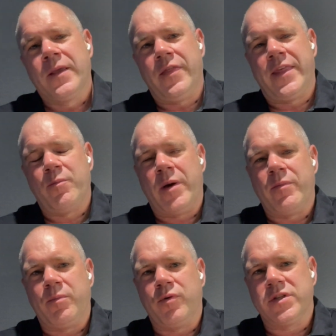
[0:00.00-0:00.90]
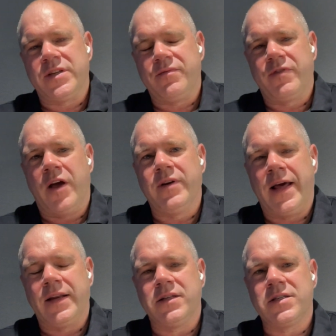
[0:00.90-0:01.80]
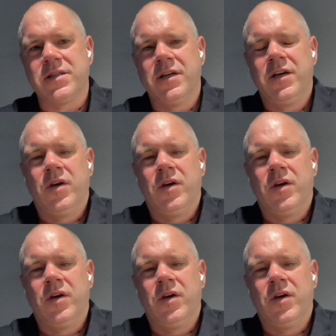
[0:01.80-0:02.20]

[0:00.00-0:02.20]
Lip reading: and then when we brought in Flowlens,